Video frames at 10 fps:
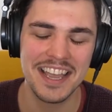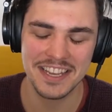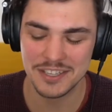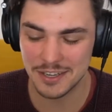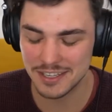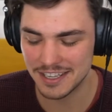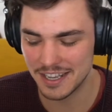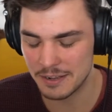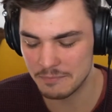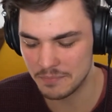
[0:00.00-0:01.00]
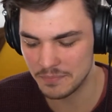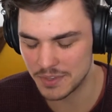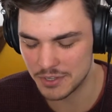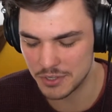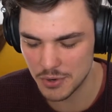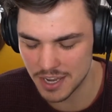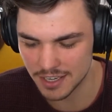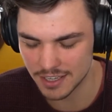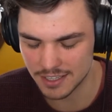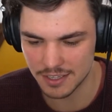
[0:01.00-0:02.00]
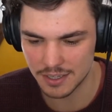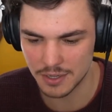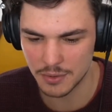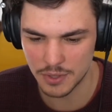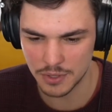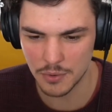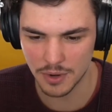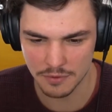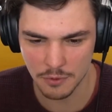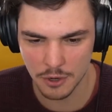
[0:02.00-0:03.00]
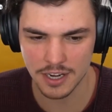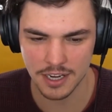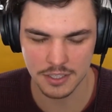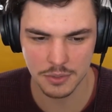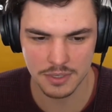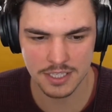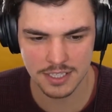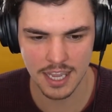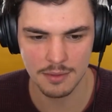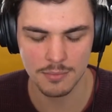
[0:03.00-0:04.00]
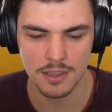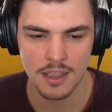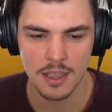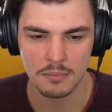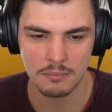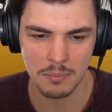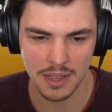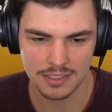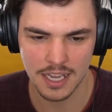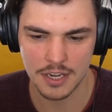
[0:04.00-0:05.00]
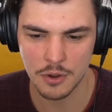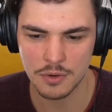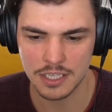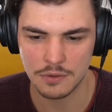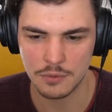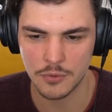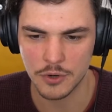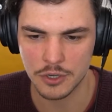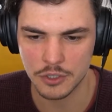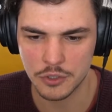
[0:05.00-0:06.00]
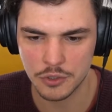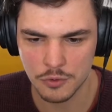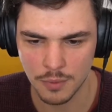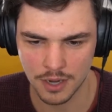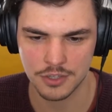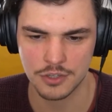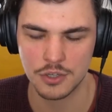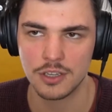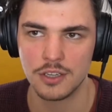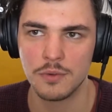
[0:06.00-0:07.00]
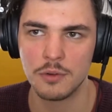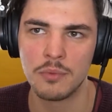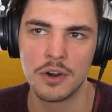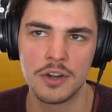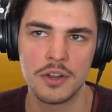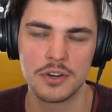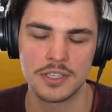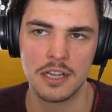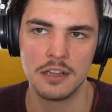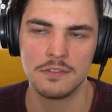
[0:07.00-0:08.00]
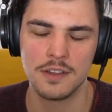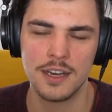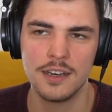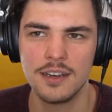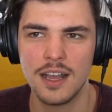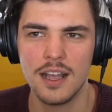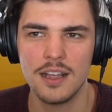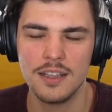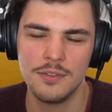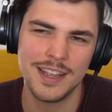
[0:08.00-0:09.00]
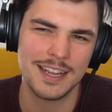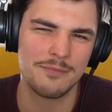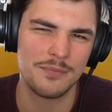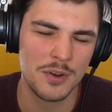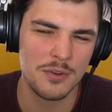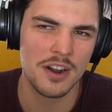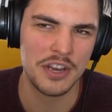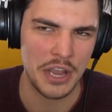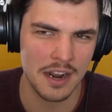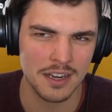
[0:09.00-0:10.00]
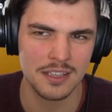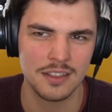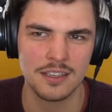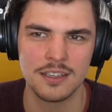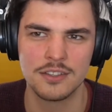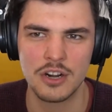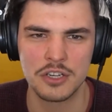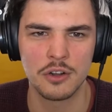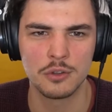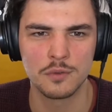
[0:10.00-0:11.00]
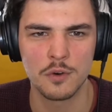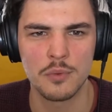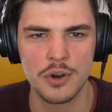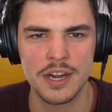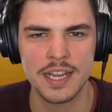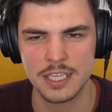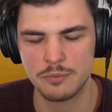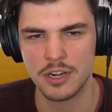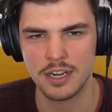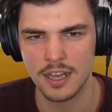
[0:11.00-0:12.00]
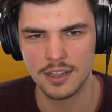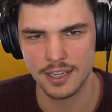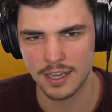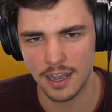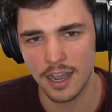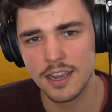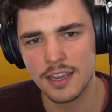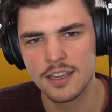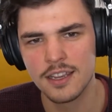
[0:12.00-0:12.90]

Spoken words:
enjoyed doing with you, like, working. So it's the same. But I know that if you work too much, you will burn yourself. And, like, when you are young, the threshold for burning is pretty, like, high.